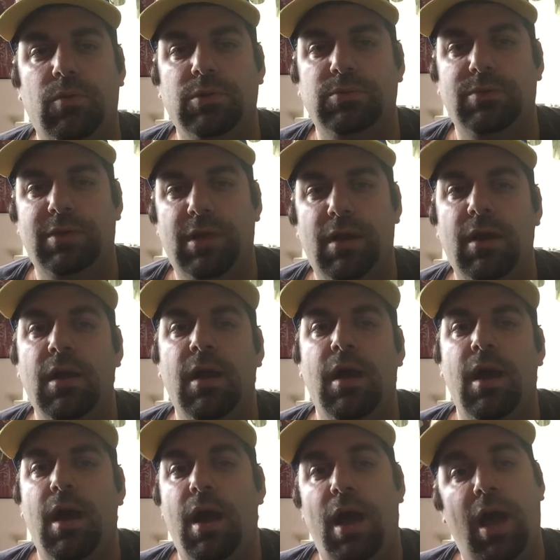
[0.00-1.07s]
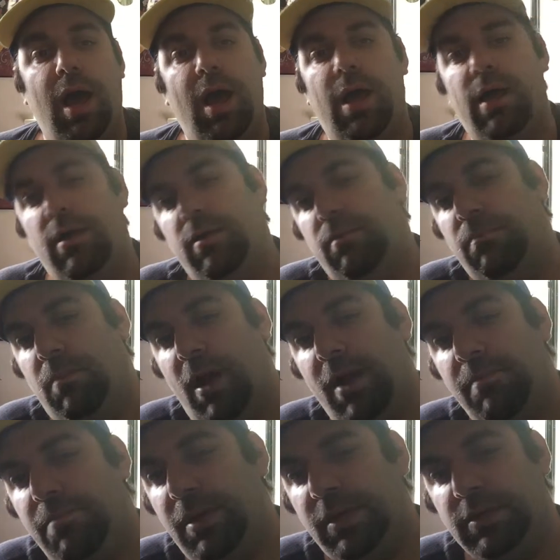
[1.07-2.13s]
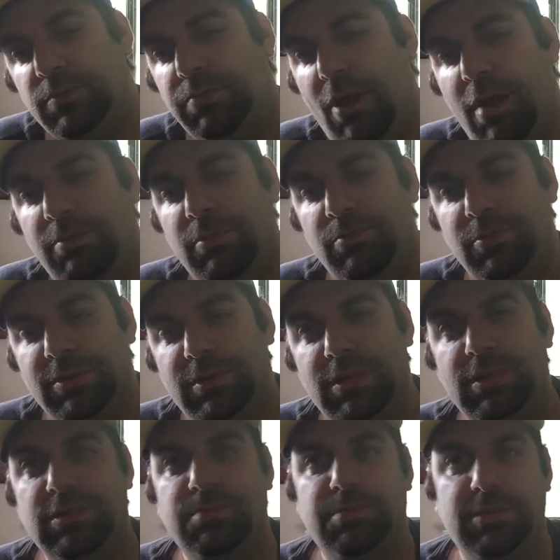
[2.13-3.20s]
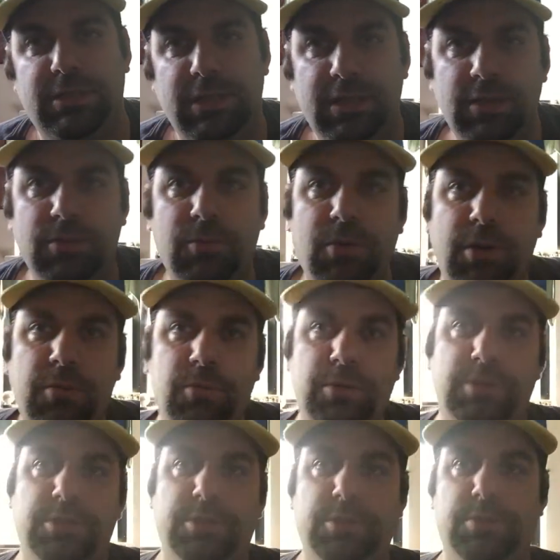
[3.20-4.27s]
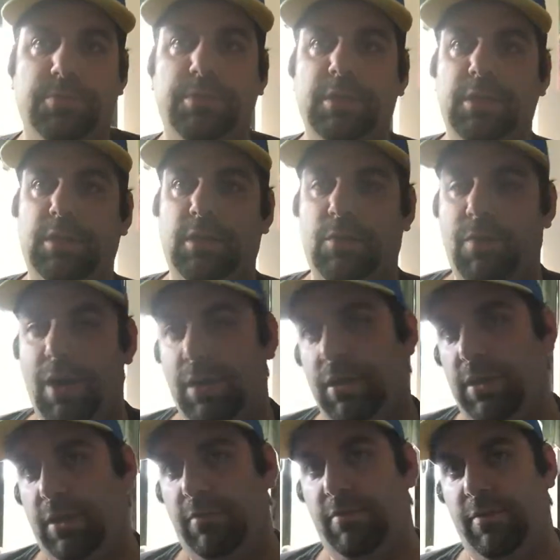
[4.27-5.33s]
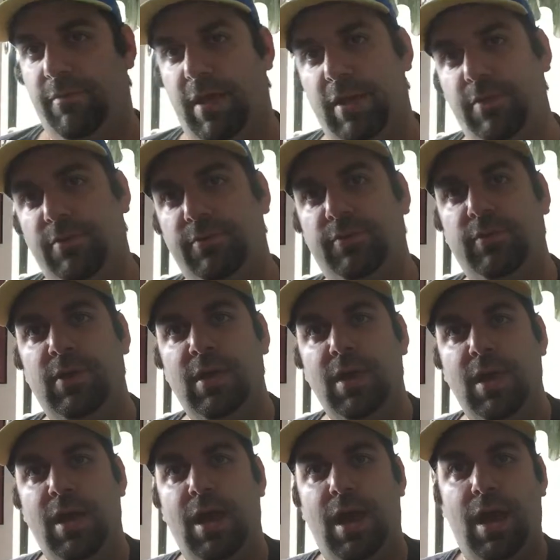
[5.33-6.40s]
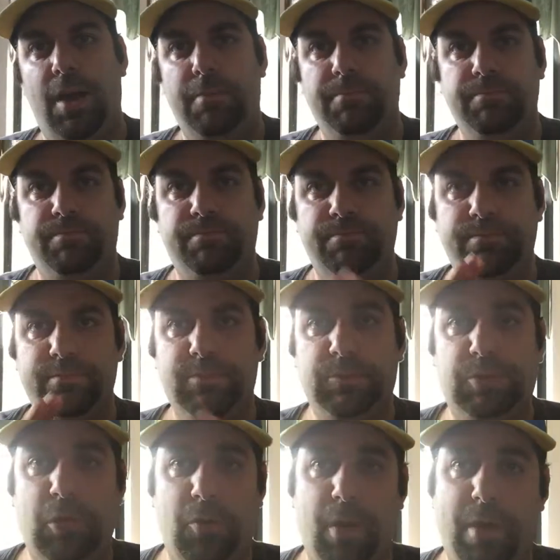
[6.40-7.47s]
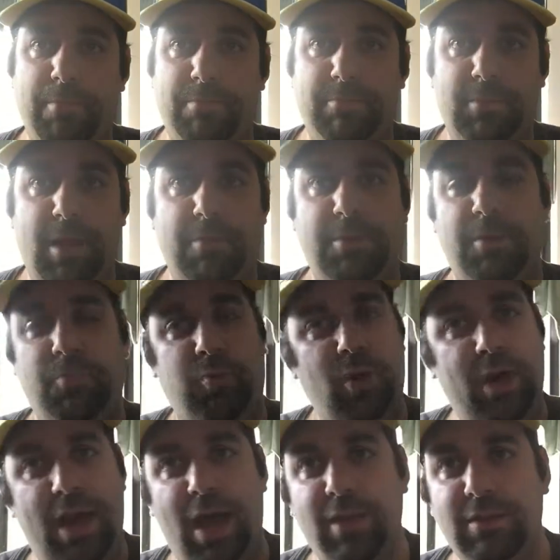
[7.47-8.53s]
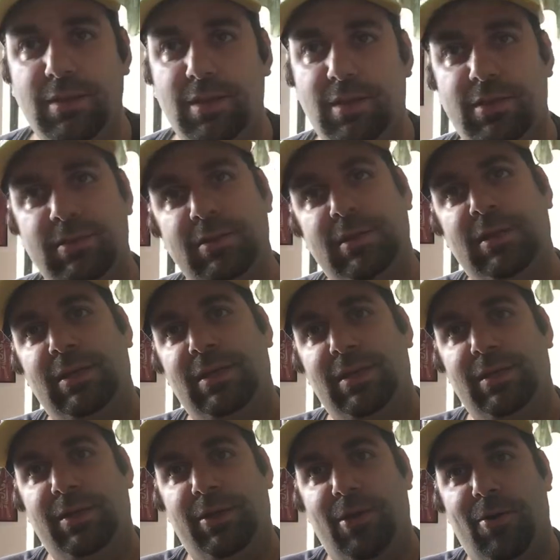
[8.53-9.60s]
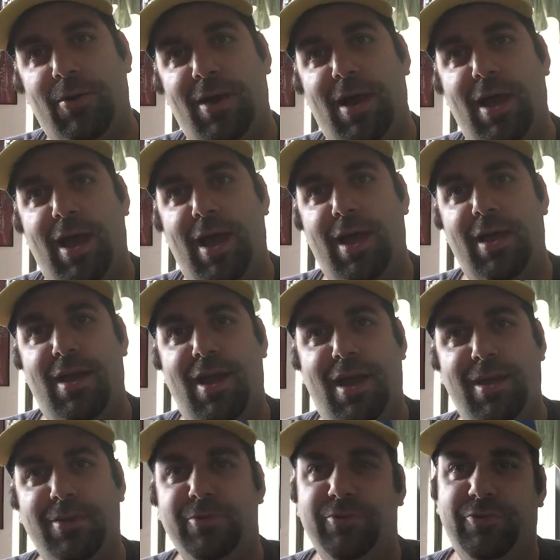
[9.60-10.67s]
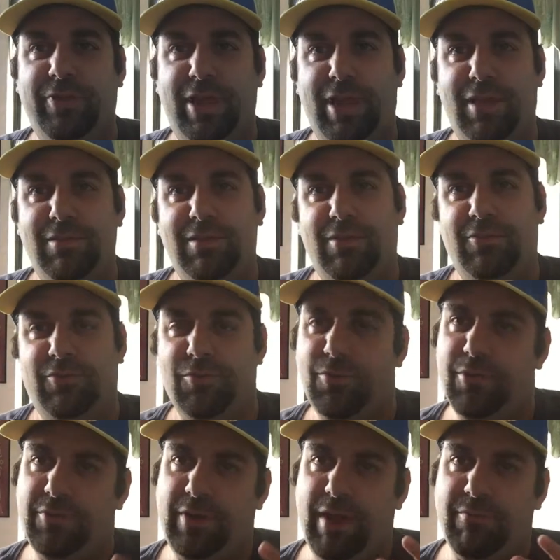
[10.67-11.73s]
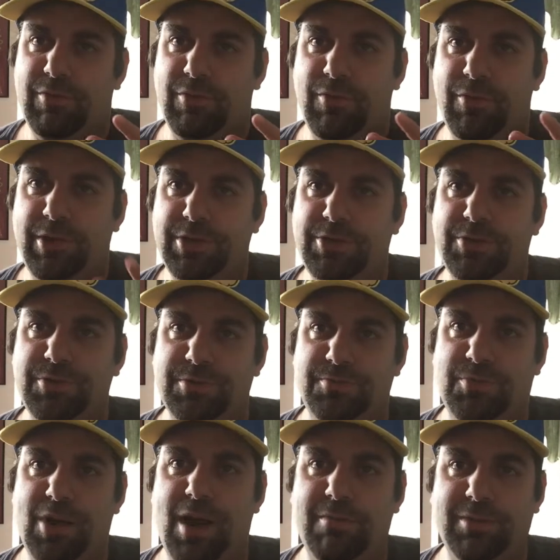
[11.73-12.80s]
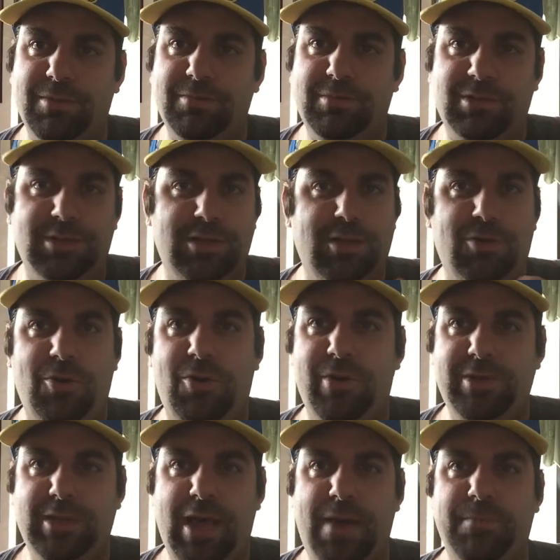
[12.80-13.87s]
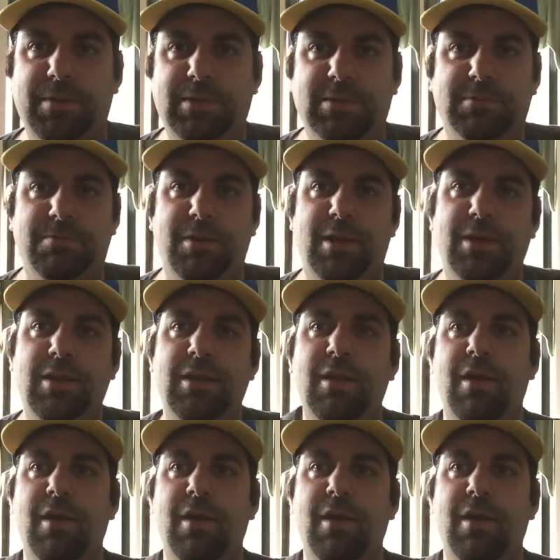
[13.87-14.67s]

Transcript: ones were there. My biggest problem with this particular one was just really the quality of the vendors. So I'm going to put it out there. You know, I understand that stores have their own issues and problems, and it always happens, but